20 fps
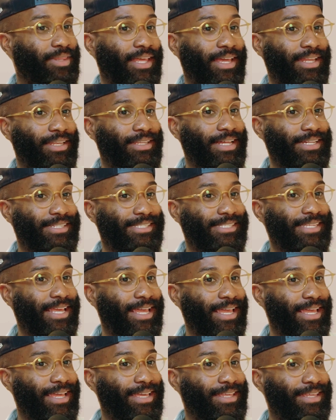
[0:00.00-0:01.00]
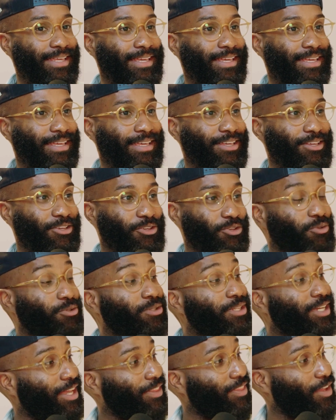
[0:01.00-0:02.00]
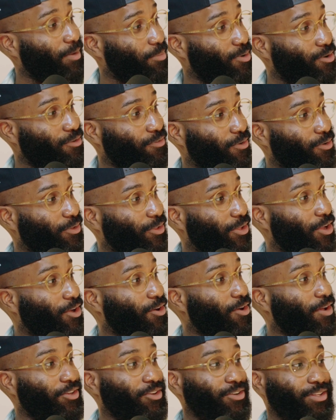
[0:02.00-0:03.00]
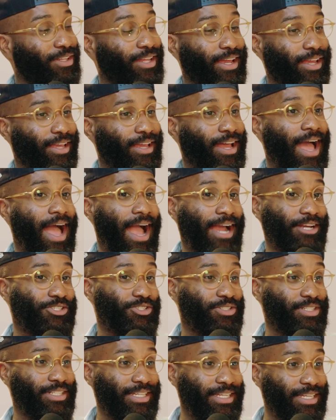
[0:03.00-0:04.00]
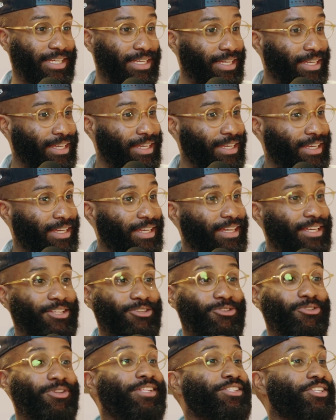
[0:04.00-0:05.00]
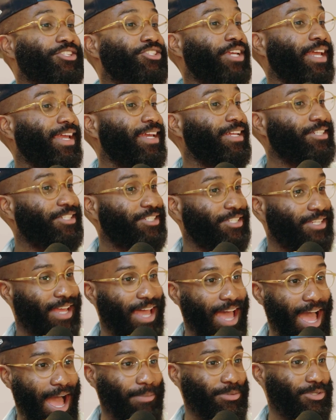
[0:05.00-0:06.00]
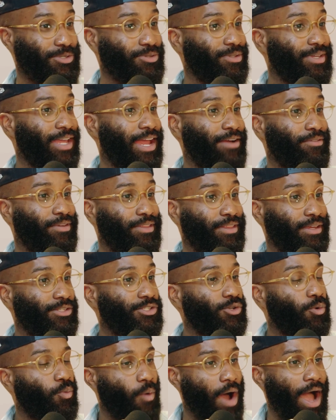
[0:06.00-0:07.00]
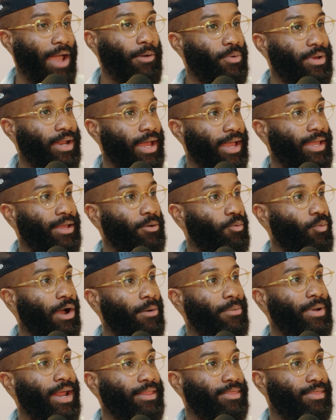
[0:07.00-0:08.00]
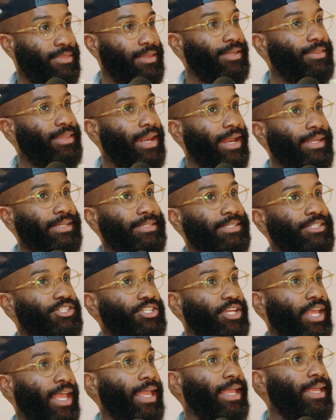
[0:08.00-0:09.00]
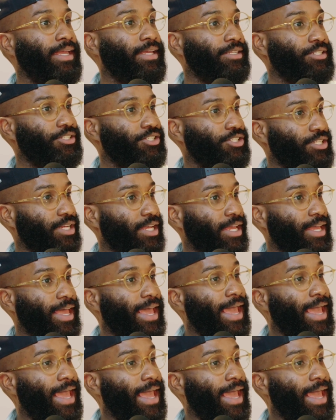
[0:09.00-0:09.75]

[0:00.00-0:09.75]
But then let's say you look at their portfolio and you're like, actually, you need to change absolutely everything. So why would I think that I need to change